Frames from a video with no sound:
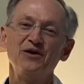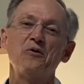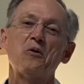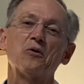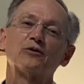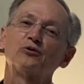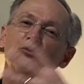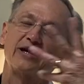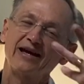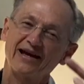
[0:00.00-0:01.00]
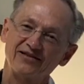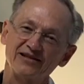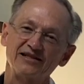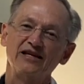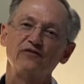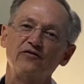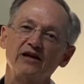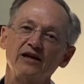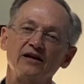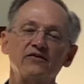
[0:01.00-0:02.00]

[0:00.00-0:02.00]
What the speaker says: or looking at the TV,